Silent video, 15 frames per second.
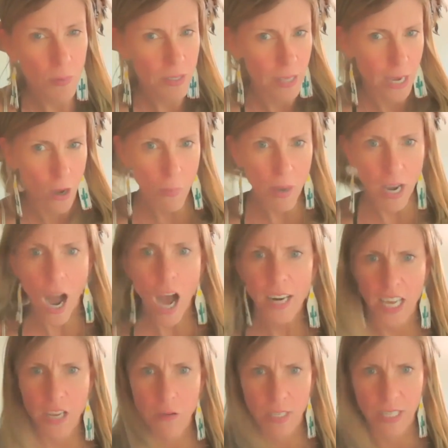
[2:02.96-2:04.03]
was like, oh my God,
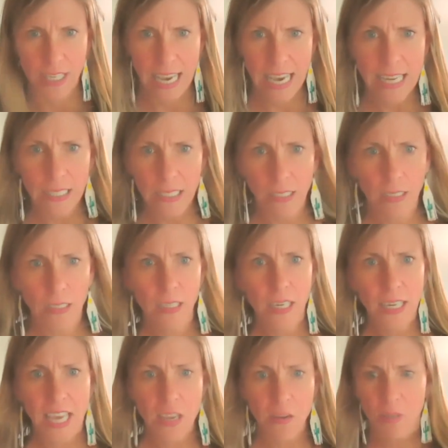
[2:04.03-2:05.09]
can you see it?
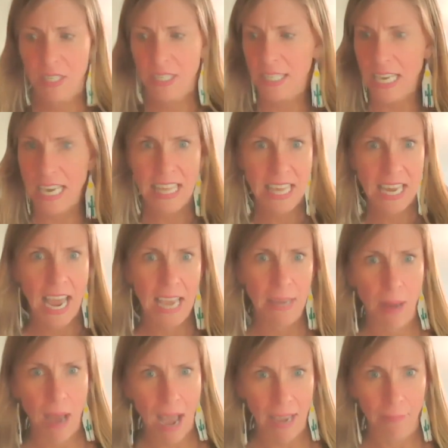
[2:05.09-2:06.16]
Can you see that
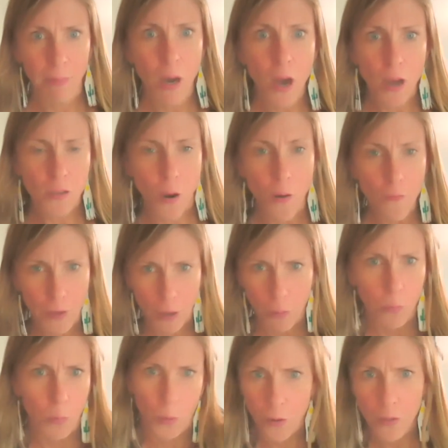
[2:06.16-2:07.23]
I don't feel
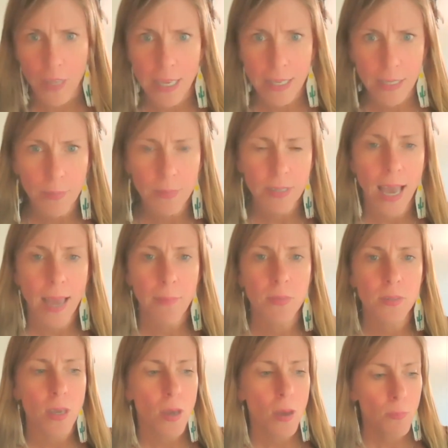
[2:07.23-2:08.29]
worthy
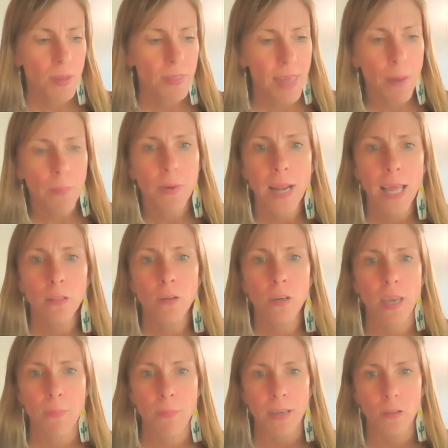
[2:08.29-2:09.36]
sometimes? But then when I look
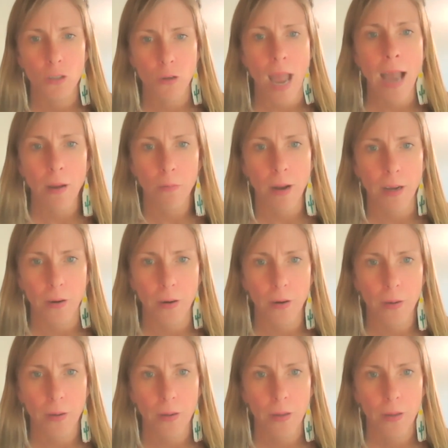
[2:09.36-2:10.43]
at my track
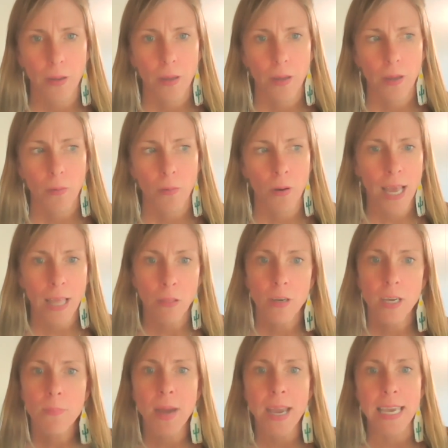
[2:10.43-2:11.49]
record, when I
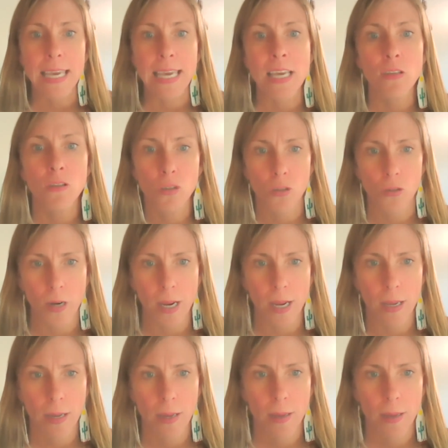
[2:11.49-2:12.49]
look at my history,